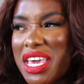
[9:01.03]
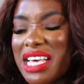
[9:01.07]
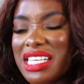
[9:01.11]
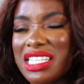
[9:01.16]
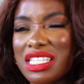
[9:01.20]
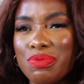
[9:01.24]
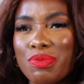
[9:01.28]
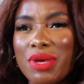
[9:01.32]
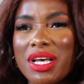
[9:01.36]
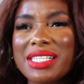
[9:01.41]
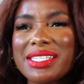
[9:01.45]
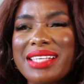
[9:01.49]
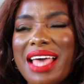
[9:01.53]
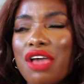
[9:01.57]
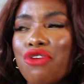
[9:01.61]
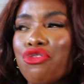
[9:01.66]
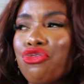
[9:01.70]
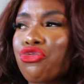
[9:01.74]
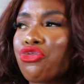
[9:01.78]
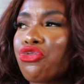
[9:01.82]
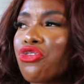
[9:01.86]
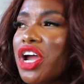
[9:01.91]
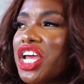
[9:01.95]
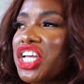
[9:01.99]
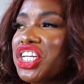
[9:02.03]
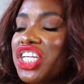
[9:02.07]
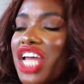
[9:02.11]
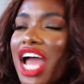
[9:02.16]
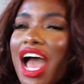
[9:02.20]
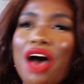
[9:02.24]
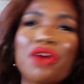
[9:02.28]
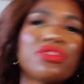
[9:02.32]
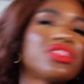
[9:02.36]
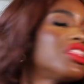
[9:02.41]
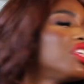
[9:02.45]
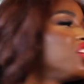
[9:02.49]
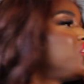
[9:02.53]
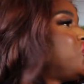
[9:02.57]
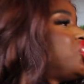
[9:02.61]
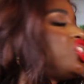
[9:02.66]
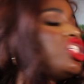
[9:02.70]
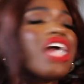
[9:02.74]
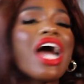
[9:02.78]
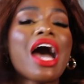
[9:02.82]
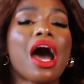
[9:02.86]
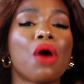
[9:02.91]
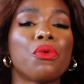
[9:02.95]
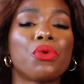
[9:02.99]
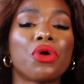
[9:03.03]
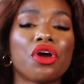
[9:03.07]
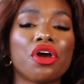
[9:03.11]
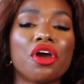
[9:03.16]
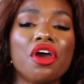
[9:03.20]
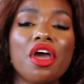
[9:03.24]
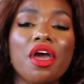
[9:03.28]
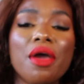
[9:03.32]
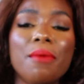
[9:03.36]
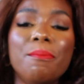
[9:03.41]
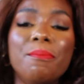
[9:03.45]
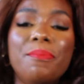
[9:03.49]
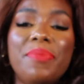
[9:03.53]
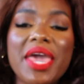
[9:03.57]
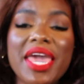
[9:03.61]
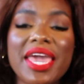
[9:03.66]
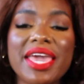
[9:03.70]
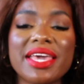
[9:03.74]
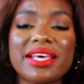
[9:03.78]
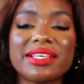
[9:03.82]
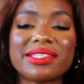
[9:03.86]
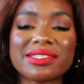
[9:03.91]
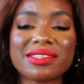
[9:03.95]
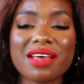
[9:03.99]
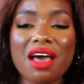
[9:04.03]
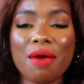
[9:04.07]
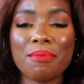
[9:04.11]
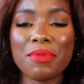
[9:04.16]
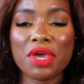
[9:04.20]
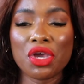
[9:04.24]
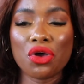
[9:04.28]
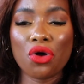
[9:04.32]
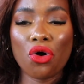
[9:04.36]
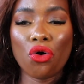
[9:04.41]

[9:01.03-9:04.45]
It smells like fresh out the shower. Bae is coming